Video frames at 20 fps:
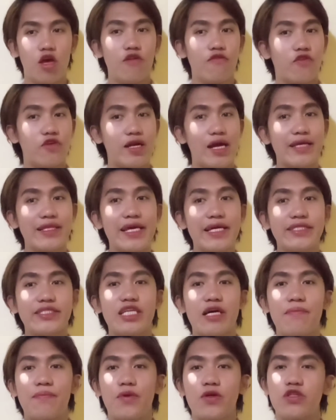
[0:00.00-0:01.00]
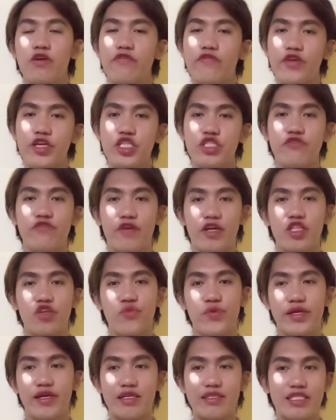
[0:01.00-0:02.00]
For an example of each
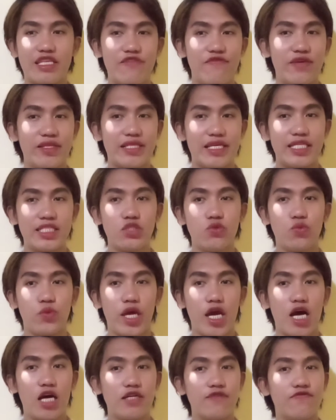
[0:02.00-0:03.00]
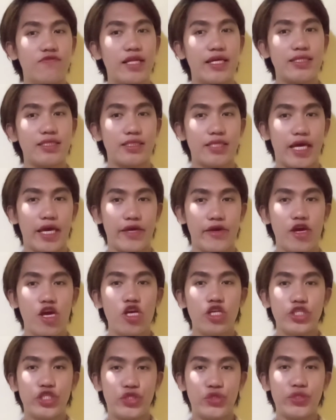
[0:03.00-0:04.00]
following activities, we have, let's say,
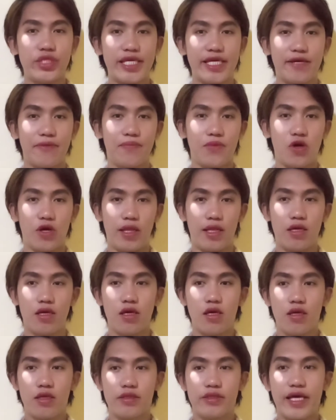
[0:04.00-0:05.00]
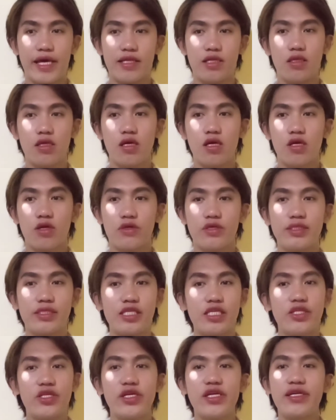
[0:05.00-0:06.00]
shooting a ball. Then
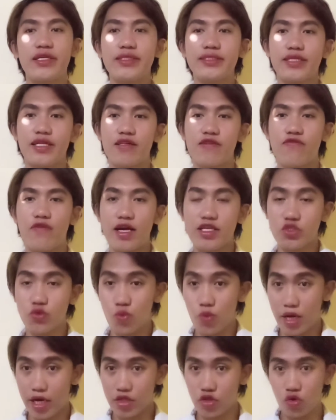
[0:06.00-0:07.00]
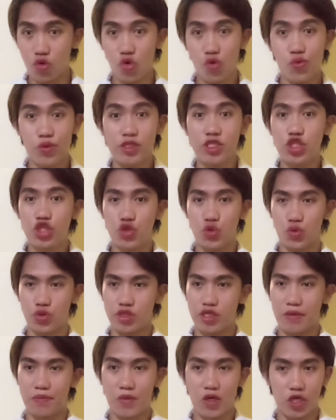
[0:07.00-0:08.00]
consider yourself as one who will
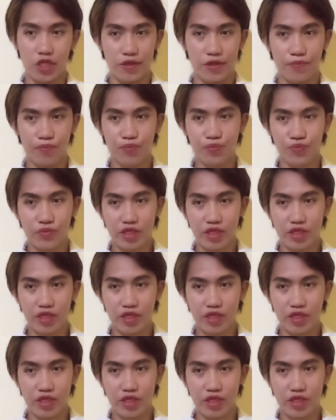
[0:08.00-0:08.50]
shoot the ball.